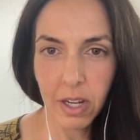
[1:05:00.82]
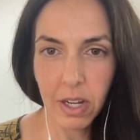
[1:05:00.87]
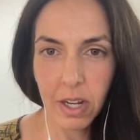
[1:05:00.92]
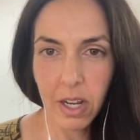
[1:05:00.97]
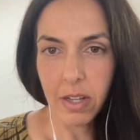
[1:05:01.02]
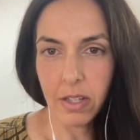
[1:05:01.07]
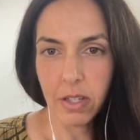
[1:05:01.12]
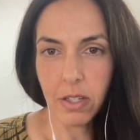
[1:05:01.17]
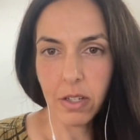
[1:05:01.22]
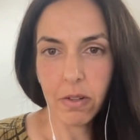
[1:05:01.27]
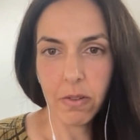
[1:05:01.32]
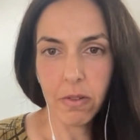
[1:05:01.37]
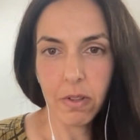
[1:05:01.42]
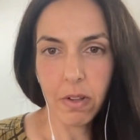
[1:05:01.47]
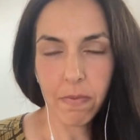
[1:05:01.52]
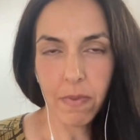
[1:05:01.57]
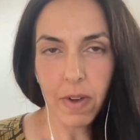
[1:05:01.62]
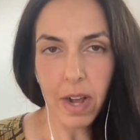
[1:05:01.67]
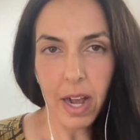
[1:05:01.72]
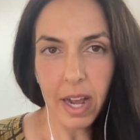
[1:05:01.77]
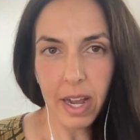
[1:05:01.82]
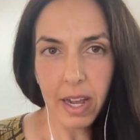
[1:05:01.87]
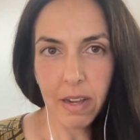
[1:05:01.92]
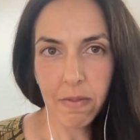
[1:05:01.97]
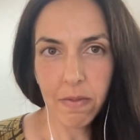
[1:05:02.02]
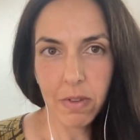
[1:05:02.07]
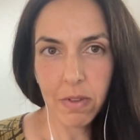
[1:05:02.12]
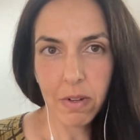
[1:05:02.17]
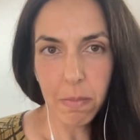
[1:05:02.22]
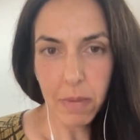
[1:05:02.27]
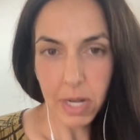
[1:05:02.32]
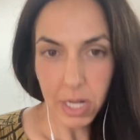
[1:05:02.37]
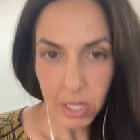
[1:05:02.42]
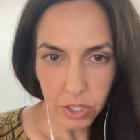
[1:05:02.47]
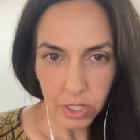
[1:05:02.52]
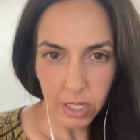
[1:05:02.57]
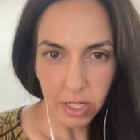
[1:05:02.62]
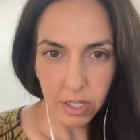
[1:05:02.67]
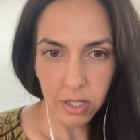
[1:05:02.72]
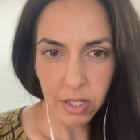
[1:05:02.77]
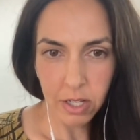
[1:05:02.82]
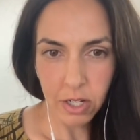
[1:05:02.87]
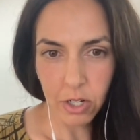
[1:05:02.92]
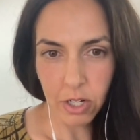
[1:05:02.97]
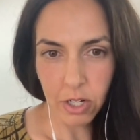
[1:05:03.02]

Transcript: So the five dimensions that she